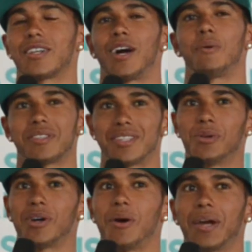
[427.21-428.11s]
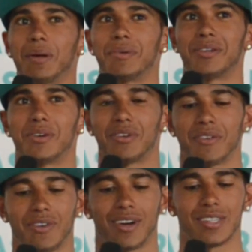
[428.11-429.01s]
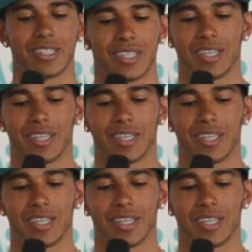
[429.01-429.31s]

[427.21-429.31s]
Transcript: the car was still going, but not very fast.